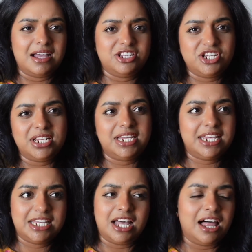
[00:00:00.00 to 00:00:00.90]

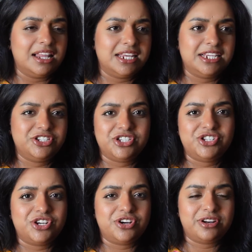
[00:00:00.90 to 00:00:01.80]
chili, garlic,
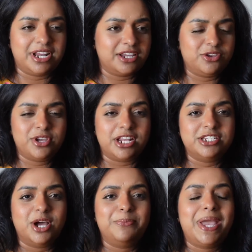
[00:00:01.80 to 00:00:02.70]
ginger. Like you can
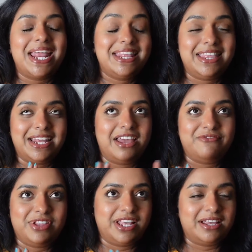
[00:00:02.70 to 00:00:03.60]
chop anything and
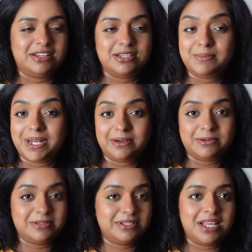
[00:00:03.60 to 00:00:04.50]
everything,
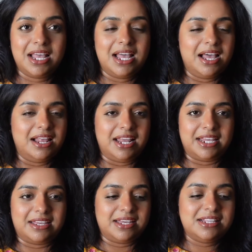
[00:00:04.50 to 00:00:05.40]
tomatoes.
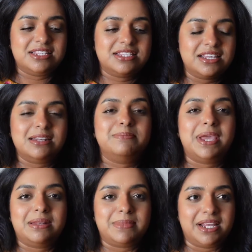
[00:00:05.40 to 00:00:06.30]
Like it
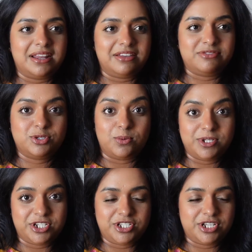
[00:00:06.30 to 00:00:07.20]
made my life so
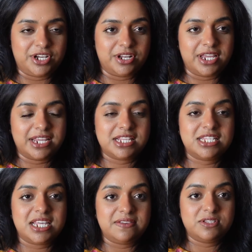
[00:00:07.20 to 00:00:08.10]
much easier. Like it
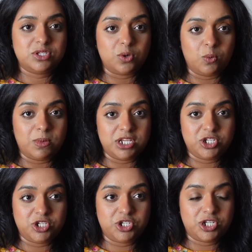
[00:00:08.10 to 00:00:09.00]
saves so
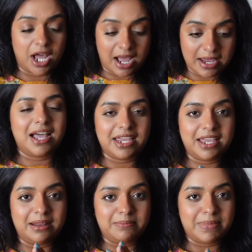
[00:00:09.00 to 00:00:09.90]
much time. I
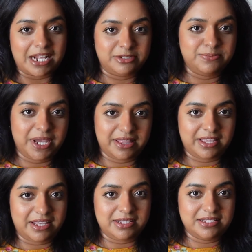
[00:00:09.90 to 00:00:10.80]
can batch make
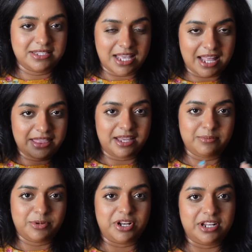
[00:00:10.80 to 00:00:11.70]
things and
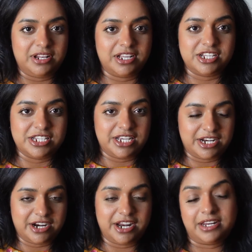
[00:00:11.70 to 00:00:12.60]
then put it in a
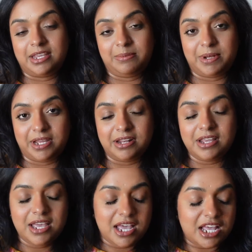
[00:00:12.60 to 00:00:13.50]
container and keep it in.
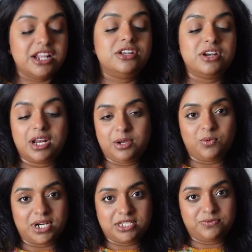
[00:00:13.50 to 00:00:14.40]
It really
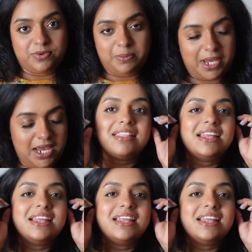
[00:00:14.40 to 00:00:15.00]
works for me. And